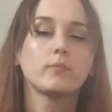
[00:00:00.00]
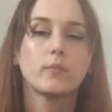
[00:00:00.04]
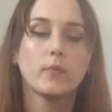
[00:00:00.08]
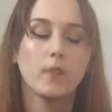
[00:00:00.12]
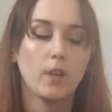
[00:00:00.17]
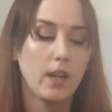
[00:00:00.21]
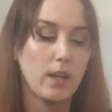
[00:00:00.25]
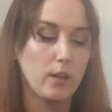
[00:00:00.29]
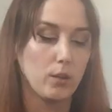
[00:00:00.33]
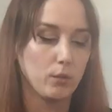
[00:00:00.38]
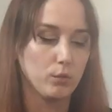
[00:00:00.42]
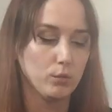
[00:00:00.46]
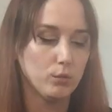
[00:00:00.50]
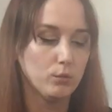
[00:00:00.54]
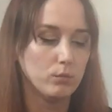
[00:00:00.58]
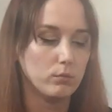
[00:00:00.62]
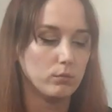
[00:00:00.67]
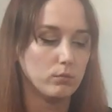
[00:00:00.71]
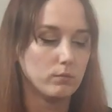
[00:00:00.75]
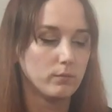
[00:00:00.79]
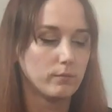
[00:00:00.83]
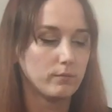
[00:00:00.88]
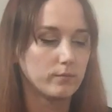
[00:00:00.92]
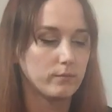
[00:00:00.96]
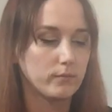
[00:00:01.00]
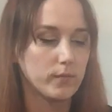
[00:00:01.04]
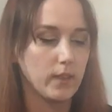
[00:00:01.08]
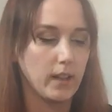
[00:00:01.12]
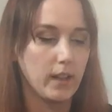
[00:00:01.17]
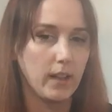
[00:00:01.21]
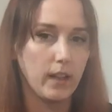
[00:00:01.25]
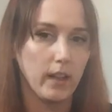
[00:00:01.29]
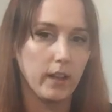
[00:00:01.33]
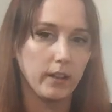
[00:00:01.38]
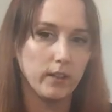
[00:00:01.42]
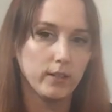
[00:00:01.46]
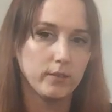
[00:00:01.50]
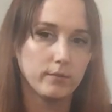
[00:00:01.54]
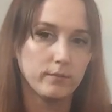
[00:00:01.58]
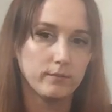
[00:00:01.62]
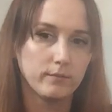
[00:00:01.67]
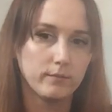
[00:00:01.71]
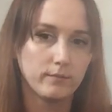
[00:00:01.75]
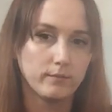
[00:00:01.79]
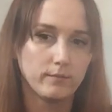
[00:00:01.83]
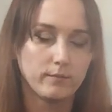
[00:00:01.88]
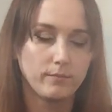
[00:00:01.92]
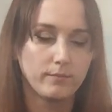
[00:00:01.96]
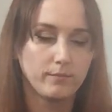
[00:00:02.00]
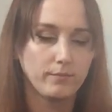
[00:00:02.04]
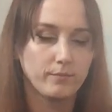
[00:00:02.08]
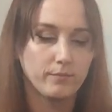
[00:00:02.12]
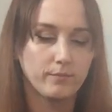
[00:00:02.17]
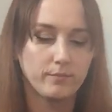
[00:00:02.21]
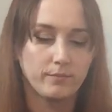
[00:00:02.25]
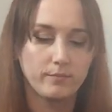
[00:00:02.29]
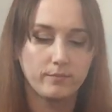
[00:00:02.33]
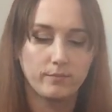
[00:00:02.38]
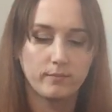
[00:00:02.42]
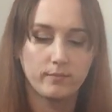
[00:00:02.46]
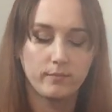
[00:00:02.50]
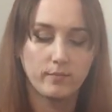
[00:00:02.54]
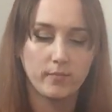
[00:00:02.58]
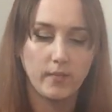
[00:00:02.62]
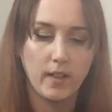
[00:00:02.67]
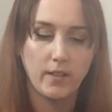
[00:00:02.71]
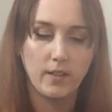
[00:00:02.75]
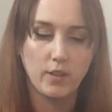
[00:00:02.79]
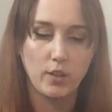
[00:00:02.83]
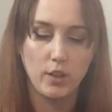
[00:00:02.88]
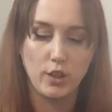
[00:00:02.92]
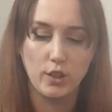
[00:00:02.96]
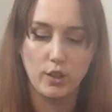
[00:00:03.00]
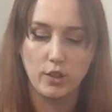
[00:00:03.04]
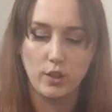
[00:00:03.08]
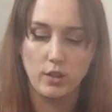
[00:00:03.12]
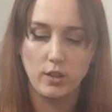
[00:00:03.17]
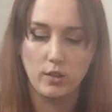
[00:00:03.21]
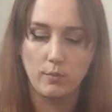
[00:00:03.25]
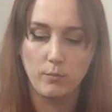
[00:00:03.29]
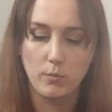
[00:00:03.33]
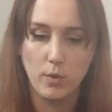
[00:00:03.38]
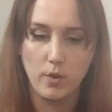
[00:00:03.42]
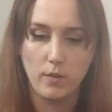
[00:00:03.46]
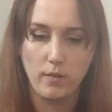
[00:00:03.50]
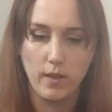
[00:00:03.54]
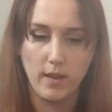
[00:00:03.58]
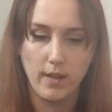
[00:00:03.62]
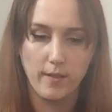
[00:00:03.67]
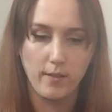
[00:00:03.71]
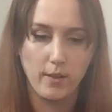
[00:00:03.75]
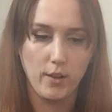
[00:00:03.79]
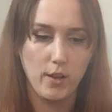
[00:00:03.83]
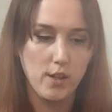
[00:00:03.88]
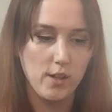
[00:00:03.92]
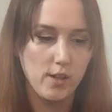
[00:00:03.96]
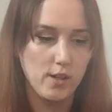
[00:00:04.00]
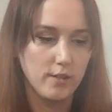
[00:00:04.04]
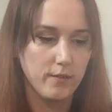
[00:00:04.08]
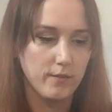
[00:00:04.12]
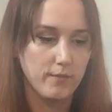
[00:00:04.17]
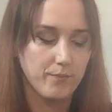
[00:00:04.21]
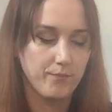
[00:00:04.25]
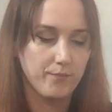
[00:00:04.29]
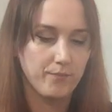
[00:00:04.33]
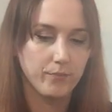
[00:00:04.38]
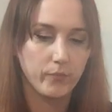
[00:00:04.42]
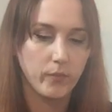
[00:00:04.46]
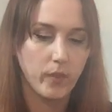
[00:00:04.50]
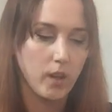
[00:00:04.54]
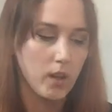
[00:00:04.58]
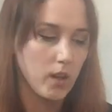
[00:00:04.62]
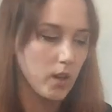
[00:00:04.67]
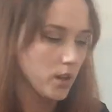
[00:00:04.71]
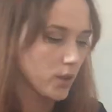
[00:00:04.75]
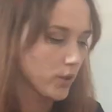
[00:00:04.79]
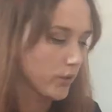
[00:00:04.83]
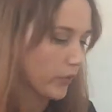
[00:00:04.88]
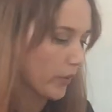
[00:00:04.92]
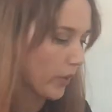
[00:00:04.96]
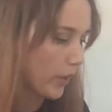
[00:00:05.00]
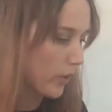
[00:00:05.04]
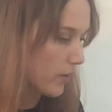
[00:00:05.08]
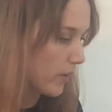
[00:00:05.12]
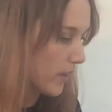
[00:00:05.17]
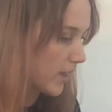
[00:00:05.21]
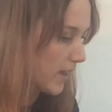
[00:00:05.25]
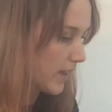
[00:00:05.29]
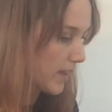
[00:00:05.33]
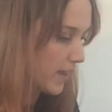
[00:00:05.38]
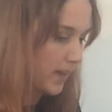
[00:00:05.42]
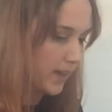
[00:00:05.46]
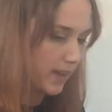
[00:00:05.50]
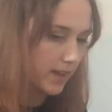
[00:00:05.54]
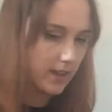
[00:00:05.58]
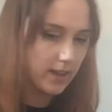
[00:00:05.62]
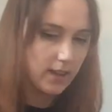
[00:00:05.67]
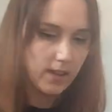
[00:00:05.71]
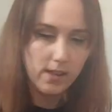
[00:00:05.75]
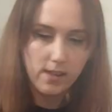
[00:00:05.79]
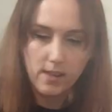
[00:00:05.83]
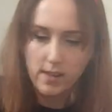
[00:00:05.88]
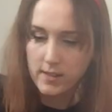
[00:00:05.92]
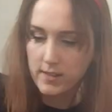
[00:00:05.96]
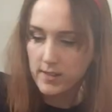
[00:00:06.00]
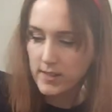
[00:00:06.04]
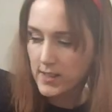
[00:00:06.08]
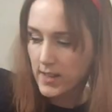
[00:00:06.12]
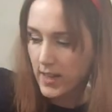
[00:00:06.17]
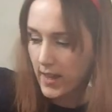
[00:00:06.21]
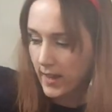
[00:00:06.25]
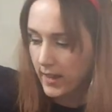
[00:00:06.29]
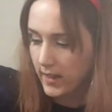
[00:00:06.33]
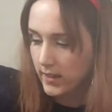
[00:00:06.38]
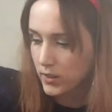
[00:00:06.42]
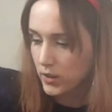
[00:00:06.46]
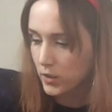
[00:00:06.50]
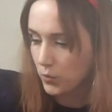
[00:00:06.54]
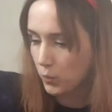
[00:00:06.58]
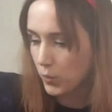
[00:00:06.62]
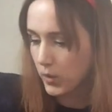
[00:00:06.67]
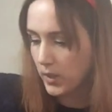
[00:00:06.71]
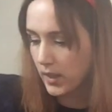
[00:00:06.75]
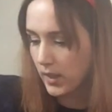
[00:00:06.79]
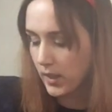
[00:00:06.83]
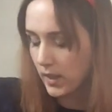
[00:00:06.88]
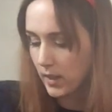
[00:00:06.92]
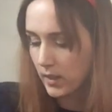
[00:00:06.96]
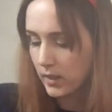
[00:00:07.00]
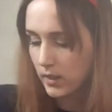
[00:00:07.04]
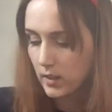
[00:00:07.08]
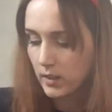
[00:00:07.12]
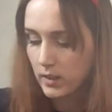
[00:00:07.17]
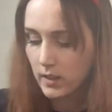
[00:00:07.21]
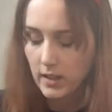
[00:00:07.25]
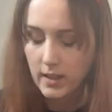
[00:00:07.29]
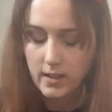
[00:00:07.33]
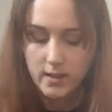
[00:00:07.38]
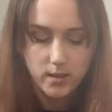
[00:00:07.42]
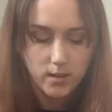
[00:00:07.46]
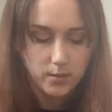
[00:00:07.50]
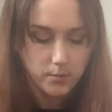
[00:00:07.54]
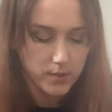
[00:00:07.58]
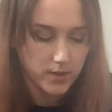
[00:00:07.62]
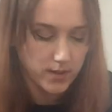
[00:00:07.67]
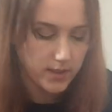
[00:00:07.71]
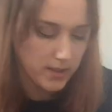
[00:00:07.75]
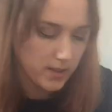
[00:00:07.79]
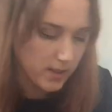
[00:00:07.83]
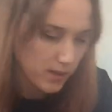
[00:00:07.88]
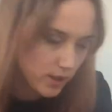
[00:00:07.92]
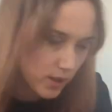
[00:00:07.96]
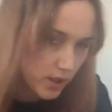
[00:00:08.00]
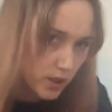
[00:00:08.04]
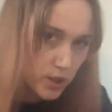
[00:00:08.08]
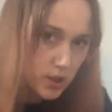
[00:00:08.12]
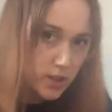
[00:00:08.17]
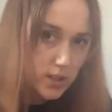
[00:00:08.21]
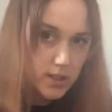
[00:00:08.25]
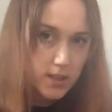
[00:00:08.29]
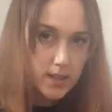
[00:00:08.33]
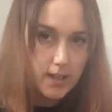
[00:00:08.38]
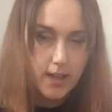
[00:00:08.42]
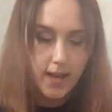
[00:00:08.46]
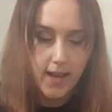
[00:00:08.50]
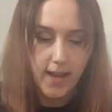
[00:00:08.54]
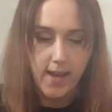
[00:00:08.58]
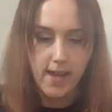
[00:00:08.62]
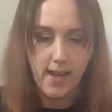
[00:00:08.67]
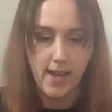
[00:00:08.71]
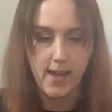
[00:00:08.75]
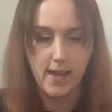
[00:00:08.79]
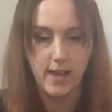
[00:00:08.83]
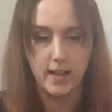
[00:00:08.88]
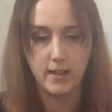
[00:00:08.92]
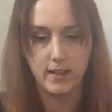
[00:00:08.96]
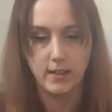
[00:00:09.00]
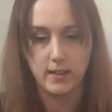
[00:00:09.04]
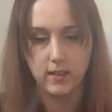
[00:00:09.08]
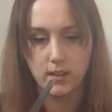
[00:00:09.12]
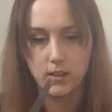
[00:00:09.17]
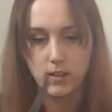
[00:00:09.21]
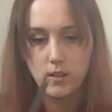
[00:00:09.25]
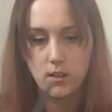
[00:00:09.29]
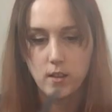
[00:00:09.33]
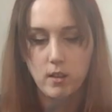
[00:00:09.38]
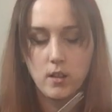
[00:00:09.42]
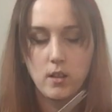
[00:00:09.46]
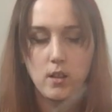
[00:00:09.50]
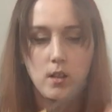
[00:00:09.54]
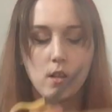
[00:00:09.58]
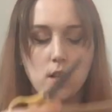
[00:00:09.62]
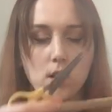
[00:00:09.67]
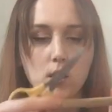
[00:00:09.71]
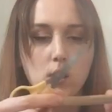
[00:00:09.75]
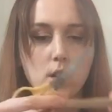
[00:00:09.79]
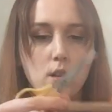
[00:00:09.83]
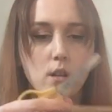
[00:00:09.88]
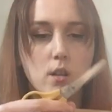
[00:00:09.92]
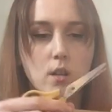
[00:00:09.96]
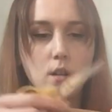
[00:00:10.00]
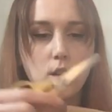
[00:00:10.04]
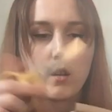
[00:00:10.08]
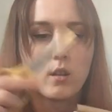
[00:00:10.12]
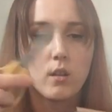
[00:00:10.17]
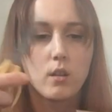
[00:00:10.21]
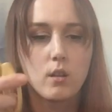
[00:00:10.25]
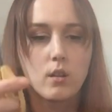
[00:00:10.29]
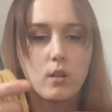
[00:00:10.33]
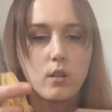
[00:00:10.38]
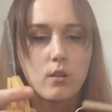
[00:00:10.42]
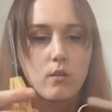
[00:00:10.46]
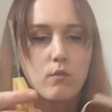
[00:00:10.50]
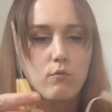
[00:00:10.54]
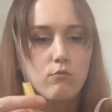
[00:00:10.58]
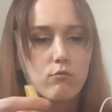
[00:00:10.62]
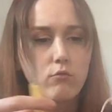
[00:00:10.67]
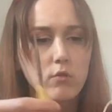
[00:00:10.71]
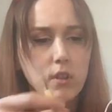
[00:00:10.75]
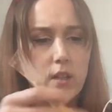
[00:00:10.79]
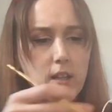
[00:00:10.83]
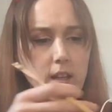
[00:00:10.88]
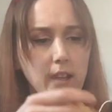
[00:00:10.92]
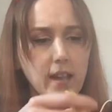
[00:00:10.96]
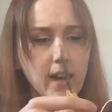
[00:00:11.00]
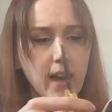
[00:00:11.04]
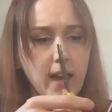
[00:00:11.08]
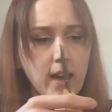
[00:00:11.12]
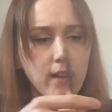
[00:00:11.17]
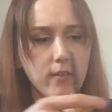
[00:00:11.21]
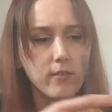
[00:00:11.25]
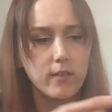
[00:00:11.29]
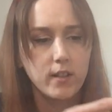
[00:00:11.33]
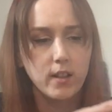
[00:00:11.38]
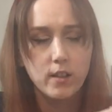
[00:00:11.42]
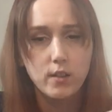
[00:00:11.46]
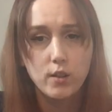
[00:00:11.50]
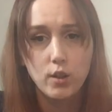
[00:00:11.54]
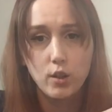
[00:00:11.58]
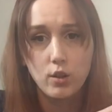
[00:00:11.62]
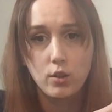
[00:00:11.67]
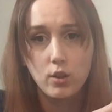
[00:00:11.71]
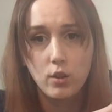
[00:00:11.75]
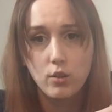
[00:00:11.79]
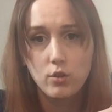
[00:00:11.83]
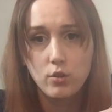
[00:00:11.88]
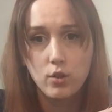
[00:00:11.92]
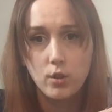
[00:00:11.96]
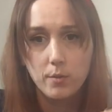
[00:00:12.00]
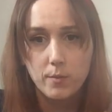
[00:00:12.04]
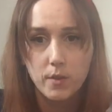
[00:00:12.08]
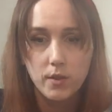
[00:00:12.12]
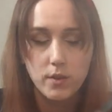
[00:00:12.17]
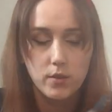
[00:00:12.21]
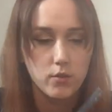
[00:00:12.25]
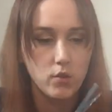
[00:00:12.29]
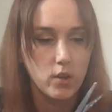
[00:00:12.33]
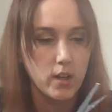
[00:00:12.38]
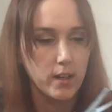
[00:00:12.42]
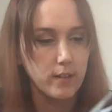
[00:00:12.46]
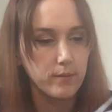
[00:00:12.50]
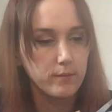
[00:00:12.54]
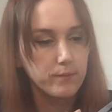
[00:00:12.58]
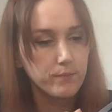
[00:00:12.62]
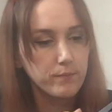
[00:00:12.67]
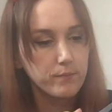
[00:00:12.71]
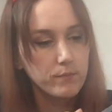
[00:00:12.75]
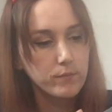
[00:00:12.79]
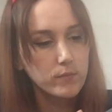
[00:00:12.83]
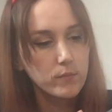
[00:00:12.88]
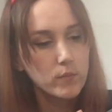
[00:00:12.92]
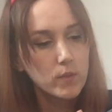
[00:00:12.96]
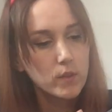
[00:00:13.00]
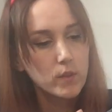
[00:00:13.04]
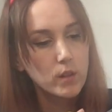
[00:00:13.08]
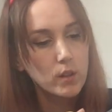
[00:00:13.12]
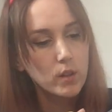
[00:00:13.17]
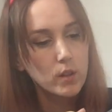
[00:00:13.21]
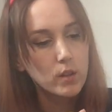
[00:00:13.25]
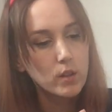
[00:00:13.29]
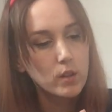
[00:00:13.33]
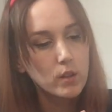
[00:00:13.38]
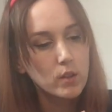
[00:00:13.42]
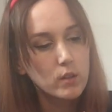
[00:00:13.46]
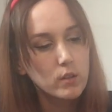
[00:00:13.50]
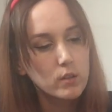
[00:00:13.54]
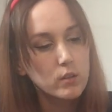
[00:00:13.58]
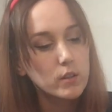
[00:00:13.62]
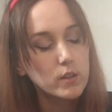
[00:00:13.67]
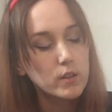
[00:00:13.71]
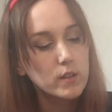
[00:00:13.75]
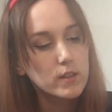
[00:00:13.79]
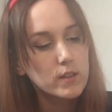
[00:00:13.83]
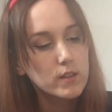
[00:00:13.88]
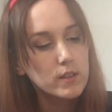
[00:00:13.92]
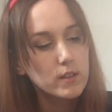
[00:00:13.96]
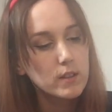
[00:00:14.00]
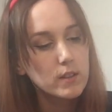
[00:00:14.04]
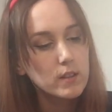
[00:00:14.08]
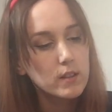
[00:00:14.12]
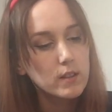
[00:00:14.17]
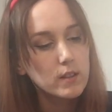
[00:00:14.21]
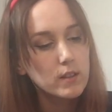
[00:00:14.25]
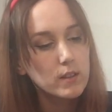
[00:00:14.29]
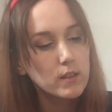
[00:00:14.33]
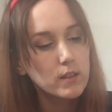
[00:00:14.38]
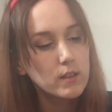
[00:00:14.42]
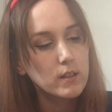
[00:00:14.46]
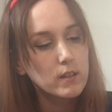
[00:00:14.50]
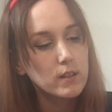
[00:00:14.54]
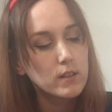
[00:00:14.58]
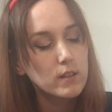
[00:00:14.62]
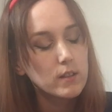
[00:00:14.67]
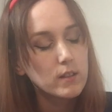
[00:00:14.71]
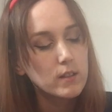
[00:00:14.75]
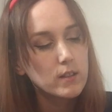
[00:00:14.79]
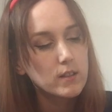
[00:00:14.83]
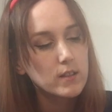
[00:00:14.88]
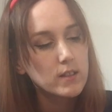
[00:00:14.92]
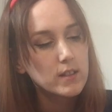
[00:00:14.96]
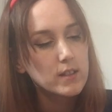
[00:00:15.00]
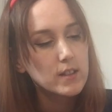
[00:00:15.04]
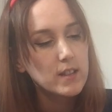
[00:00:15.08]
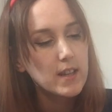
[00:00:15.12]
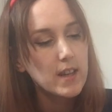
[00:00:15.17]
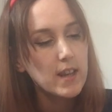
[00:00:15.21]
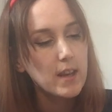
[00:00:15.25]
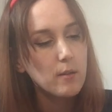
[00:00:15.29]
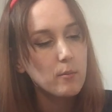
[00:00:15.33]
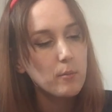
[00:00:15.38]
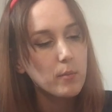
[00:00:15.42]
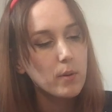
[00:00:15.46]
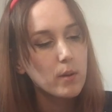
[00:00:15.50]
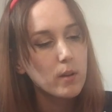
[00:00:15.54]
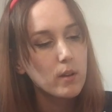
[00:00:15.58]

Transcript: Okay, ooh, hello. That's good. Move it along. So here, next we are going to get some scissors and really carefully, so you don't chop the string, just snip